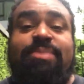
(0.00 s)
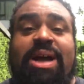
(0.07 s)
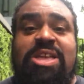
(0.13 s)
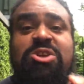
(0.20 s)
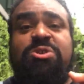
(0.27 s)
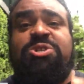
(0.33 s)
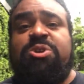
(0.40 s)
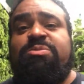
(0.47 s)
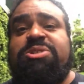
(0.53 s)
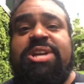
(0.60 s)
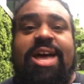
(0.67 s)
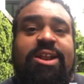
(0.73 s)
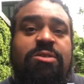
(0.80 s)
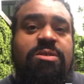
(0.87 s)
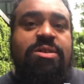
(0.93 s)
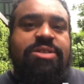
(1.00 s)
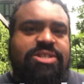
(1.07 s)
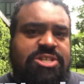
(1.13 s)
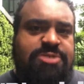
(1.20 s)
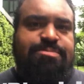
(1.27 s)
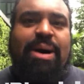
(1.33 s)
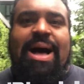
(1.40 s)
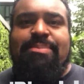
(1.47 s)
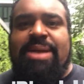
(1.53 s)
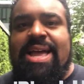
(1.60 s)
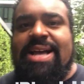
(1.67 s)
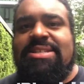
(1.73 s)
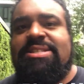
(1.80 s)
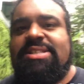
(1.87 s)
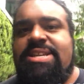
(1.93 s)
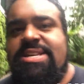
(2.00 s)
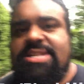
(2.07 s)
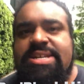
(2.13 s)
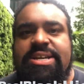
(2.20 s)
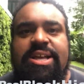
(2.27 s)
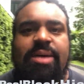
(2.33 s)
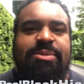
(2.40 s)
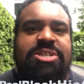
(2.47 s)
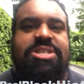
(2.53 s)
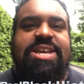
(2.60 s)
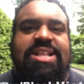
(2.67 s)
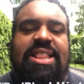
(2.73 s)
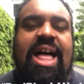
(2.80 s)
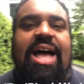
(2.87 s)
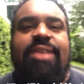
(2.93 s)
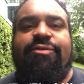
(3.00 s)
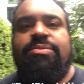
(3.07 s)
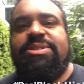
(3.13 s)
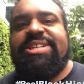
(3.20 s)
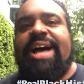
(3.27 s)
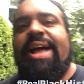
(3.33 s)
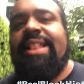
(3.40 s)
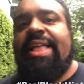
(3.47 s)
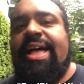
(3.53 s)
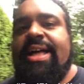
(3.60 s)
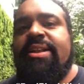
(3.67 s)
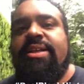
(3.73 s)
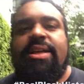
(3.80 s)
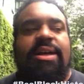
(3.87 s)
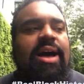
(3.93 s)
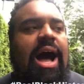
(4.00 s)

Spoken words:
to my YouTube channel. This is Bobby Hesley coming to you live from Thailand.